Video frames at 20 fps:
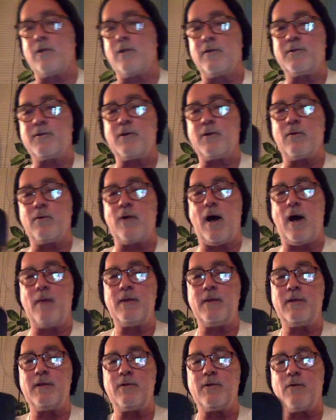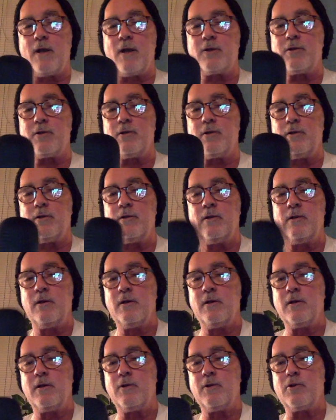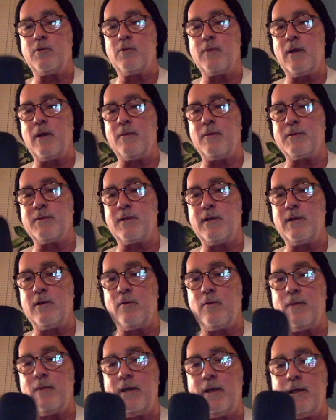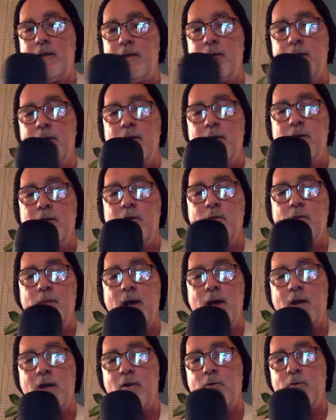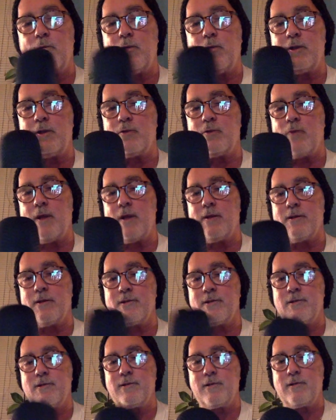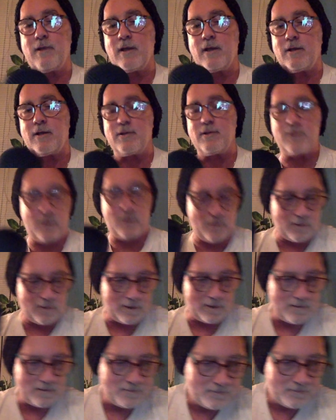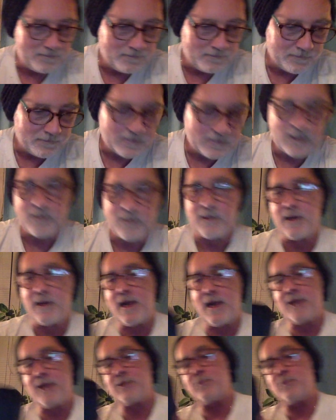So omnidirectional, you should be able to hear me no matter which way this thing is turned. The next